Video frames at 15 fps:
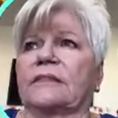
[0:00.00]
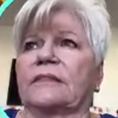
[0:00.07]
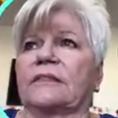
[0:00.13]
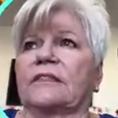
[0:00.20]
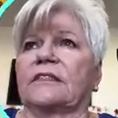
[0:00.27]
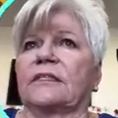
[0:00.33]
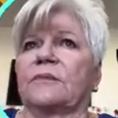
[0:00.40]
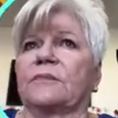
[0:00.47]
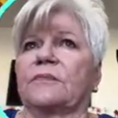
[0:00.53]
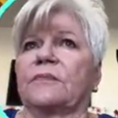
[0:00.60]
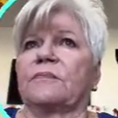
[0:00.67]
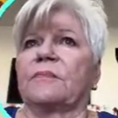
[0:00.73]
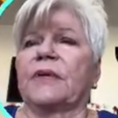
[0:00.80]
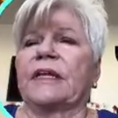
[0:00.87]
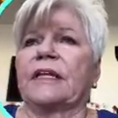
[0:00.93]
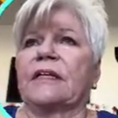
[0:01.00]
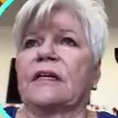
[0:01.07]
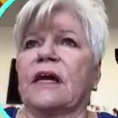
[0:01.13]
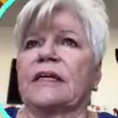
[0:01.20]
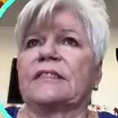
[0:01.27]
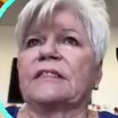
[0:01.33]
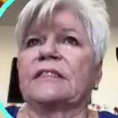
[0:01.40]
some mini
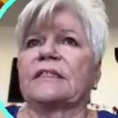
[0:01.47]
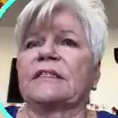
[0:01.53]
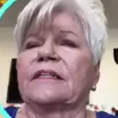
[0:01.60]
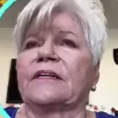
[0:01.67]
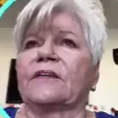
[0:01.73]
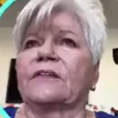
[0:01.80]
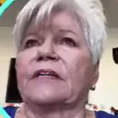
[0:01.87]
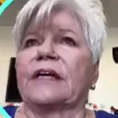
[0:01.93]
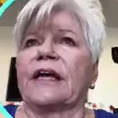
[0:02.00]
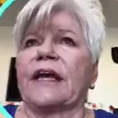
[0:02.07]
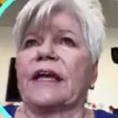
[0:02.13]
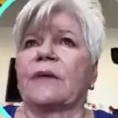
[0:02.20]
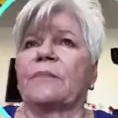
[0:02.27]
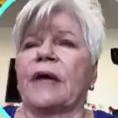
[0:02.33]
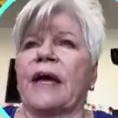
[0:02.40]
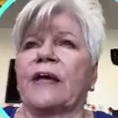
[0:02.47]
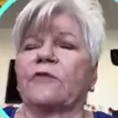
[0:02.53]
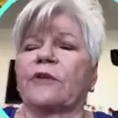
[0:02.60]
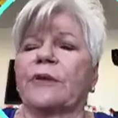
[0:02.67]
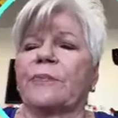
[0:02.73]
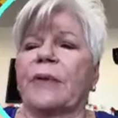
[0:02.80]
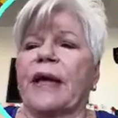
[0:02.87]
lights in there that had a
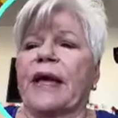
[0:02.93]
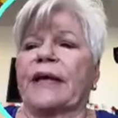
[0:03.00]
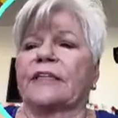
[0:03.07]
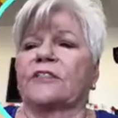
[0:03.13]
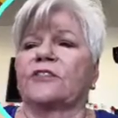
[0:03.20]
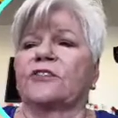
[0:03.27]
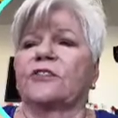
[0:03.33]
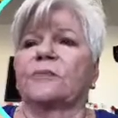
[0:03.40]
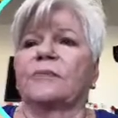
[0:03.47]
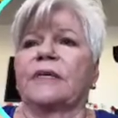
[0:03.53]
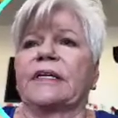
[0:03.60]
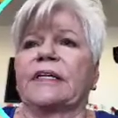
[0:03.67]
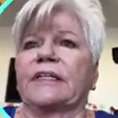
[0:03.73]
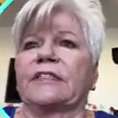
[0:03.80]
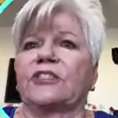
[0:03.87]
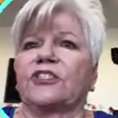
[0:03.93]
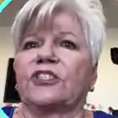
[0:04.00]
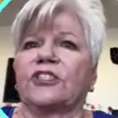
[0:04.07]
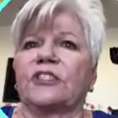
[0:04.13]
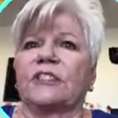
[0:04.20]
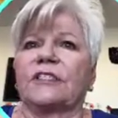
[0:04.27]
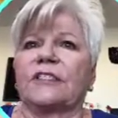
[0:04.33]
battery pack to them, and it
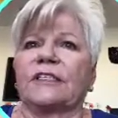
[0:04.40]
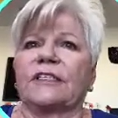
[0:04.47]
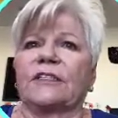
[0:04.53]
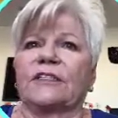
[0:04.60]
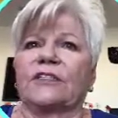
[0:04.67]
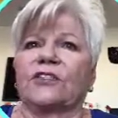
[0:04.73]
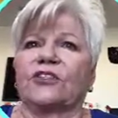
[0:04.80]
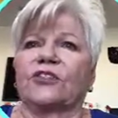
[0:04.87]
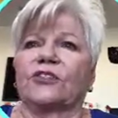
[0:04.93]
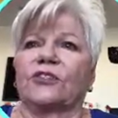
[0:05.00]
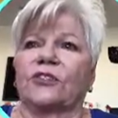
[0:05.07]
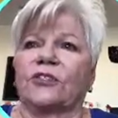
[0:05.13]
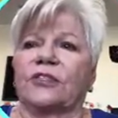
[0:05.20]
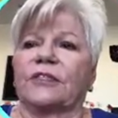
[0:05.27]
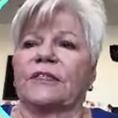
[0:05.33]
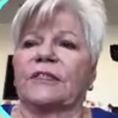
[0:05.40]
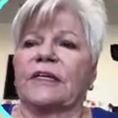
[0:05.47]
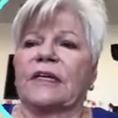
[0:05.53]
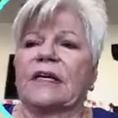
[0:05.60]
just didn't look good.